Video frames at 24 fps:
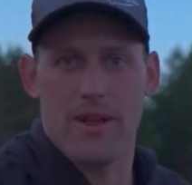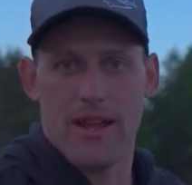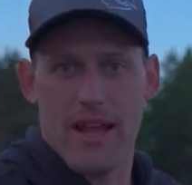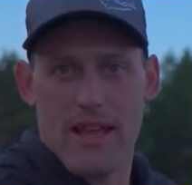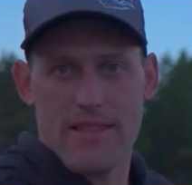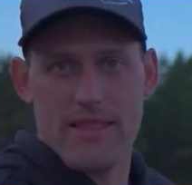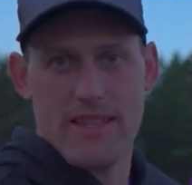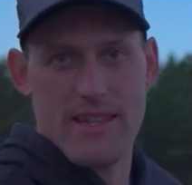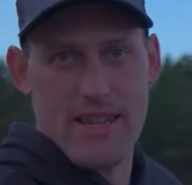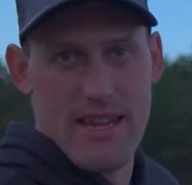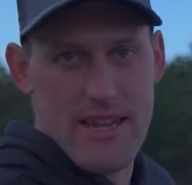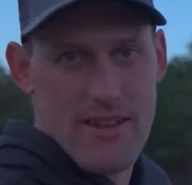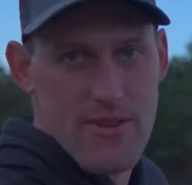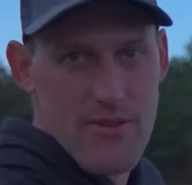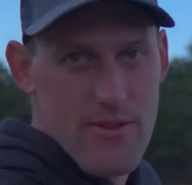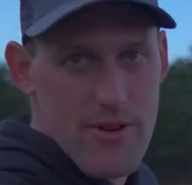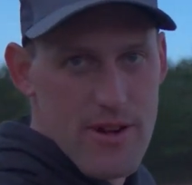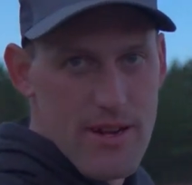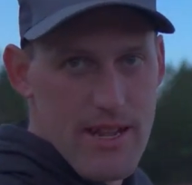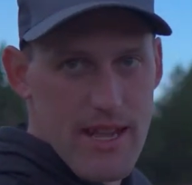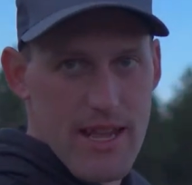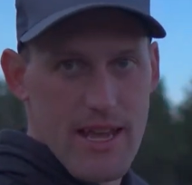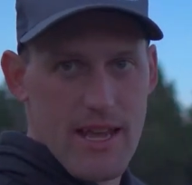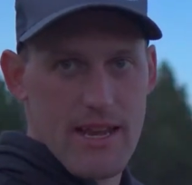and got the Detour
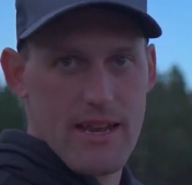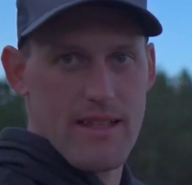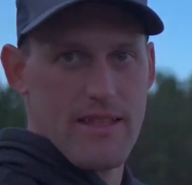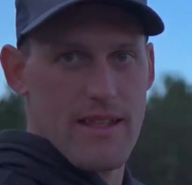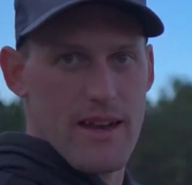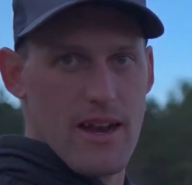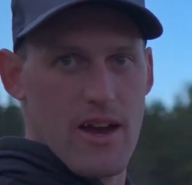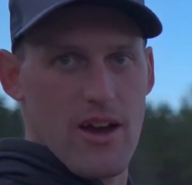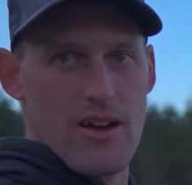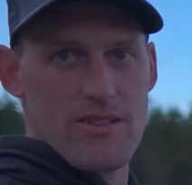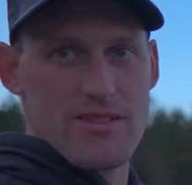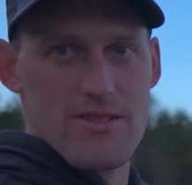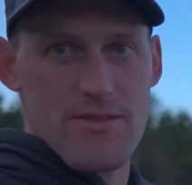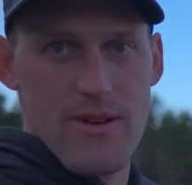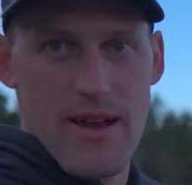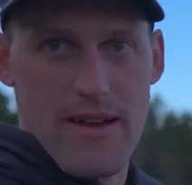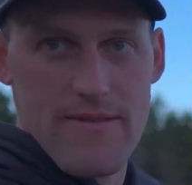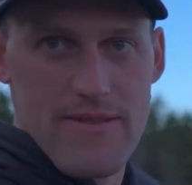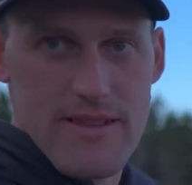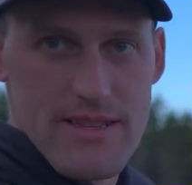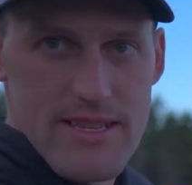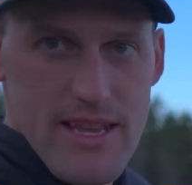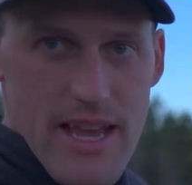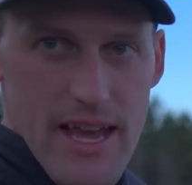again, and then I also have
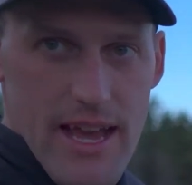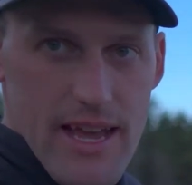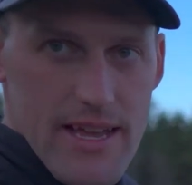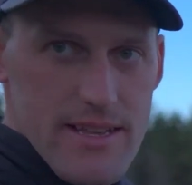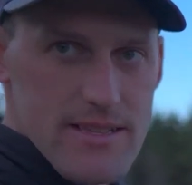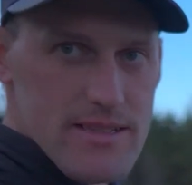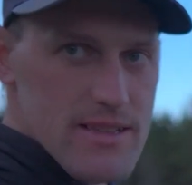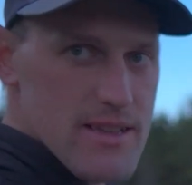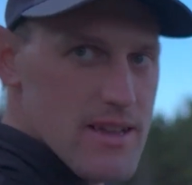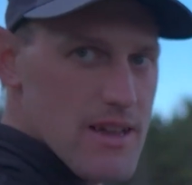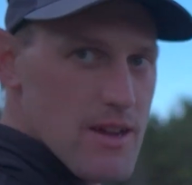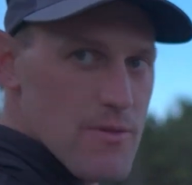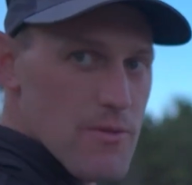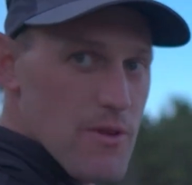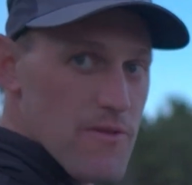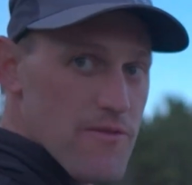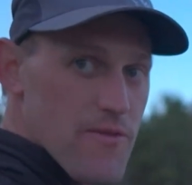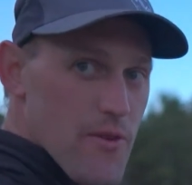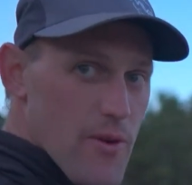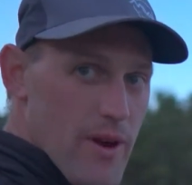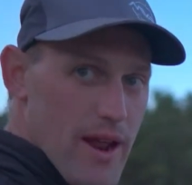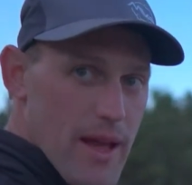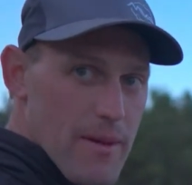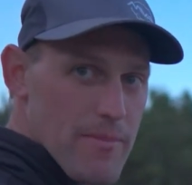this Hex. We'll
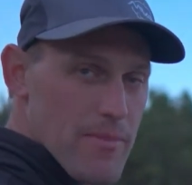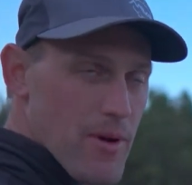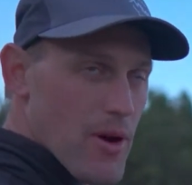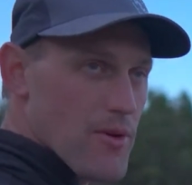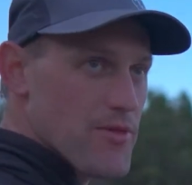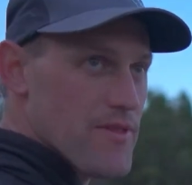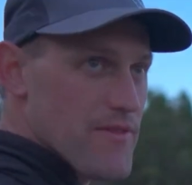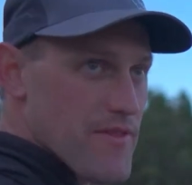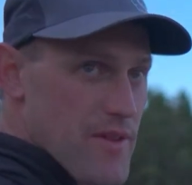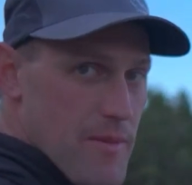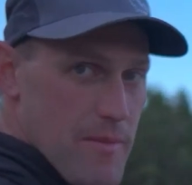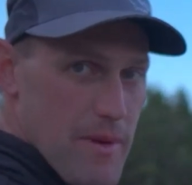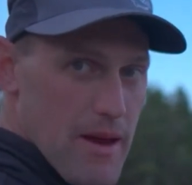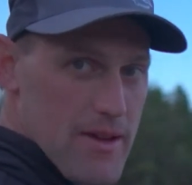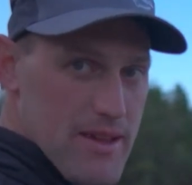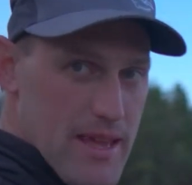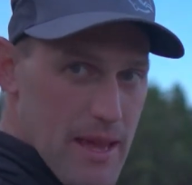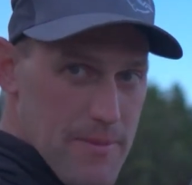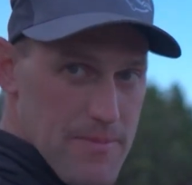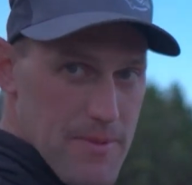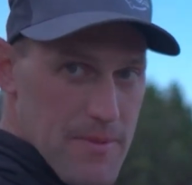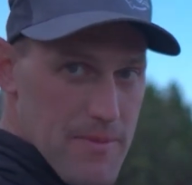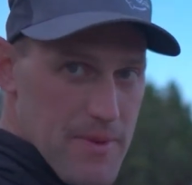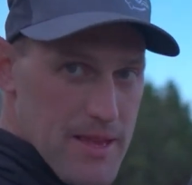forehand both of them. I'll
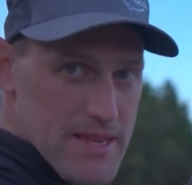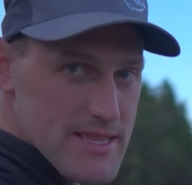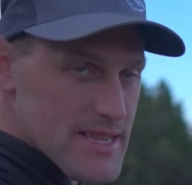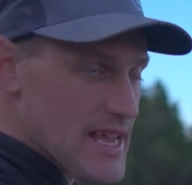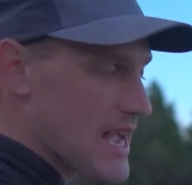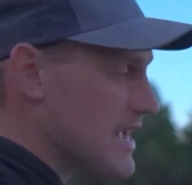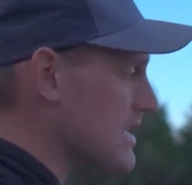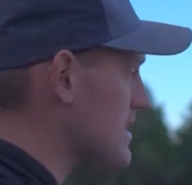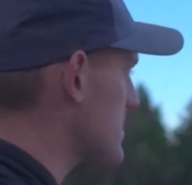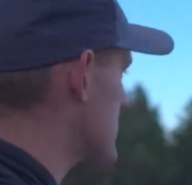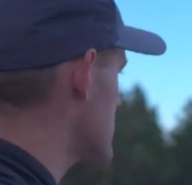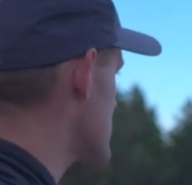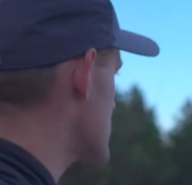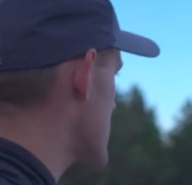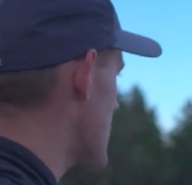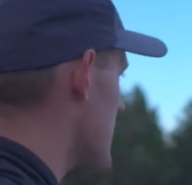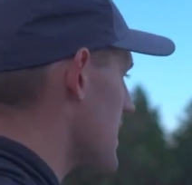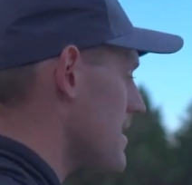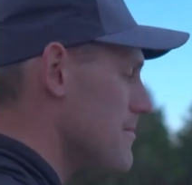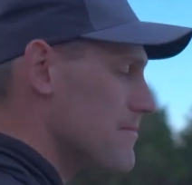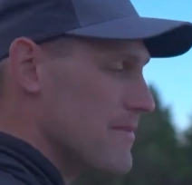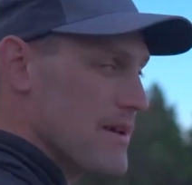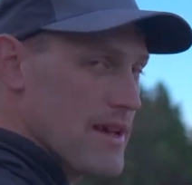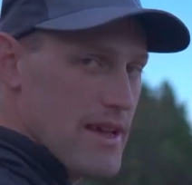keep them exactly the
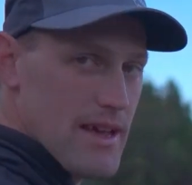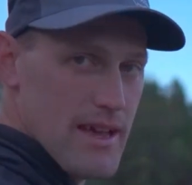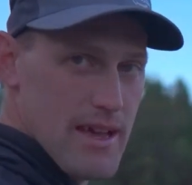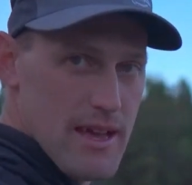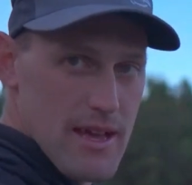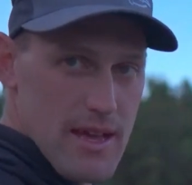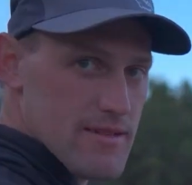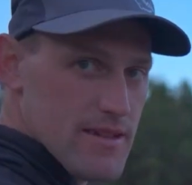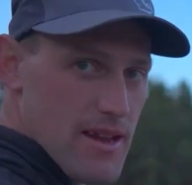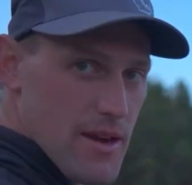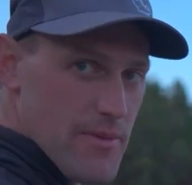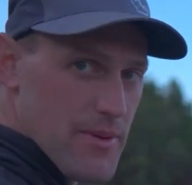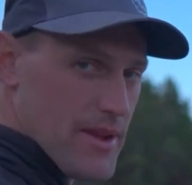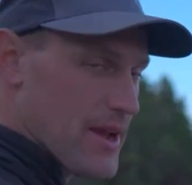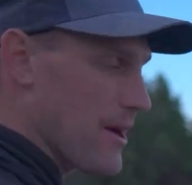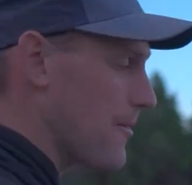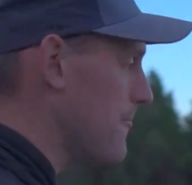same. Here we go.